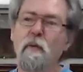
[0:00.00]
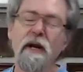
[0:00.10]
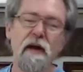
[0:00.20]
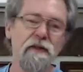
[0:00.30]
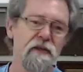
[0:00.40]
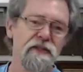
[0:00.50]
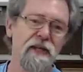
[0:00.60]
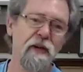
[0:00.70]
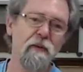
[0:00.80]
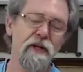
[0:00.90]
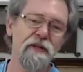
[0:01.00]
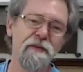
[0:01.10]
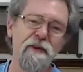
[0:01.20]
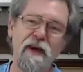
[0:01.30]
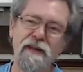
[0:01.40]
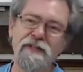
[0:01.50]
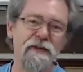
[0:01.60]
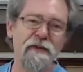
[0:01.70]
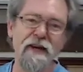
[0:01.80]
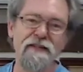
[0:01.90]
When I first started watching Matthias,
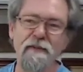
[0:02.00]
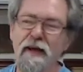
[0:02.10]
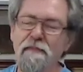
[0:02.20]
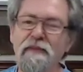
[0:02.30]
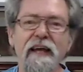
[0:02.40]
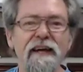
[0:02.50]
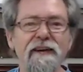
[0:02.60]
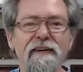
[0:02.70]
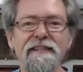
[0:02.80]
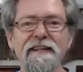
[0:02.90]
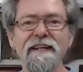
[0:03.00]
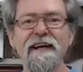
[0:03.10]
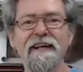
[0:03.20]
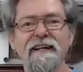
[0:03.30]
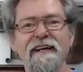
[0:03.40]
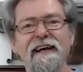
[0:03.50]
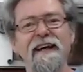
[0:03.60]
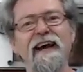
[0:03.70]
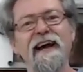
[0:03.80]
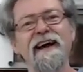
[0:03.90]
he's a crazy man, crazy Canadian,
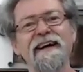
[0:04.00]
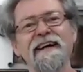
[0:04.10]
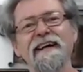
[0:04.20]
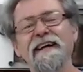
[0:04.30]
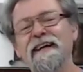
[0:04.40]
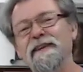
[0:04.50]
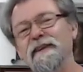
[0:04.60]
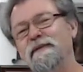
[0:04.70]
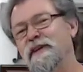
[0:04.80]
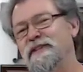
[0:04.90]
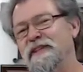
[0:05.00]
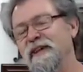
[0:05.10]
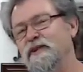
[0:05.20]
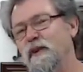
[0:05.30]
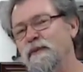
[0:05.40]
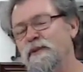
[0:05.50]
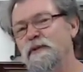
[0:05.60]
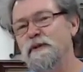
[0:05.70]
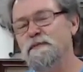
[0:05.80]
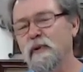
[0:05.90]
uh, the first thing I saw him
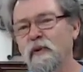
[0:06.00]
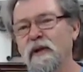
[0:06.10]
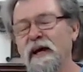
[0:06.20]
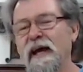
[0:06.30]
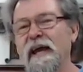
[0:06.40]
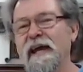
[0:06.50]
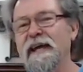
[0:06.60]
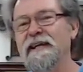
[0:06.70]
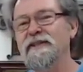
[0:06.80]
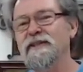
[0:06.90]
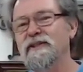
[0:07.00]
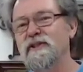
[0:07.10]
do was pull a